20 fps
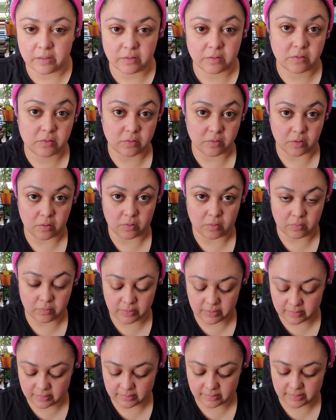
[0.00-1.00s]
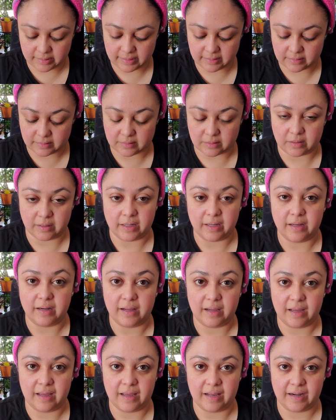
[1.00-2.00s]
So, to get
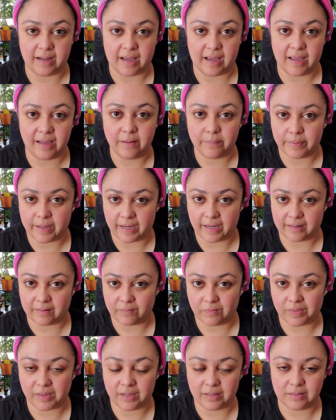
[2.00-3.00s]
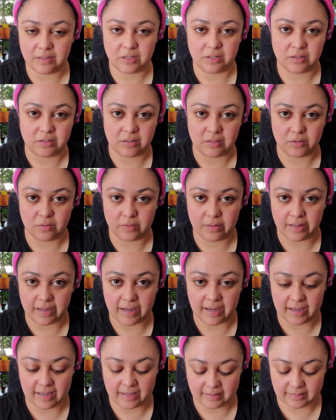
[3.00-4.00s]
started, and I unpacked everything just so
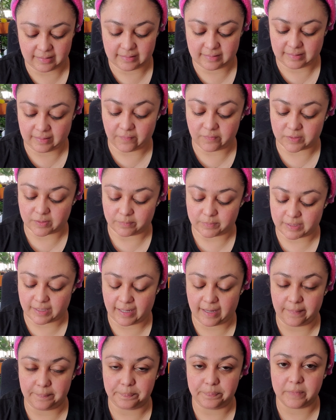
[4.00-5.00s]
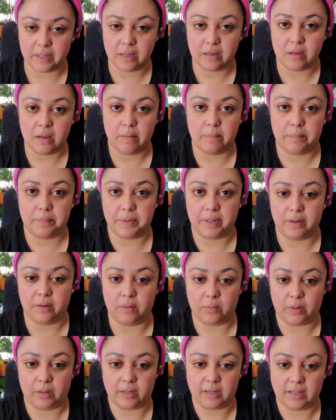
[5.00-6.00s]
that I could save some time, but
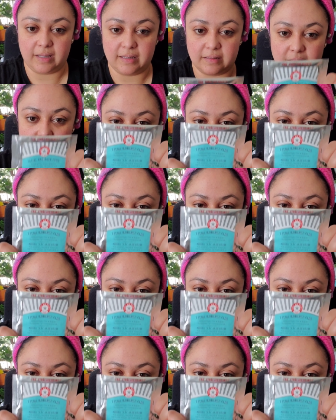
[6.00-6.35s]
we're going to get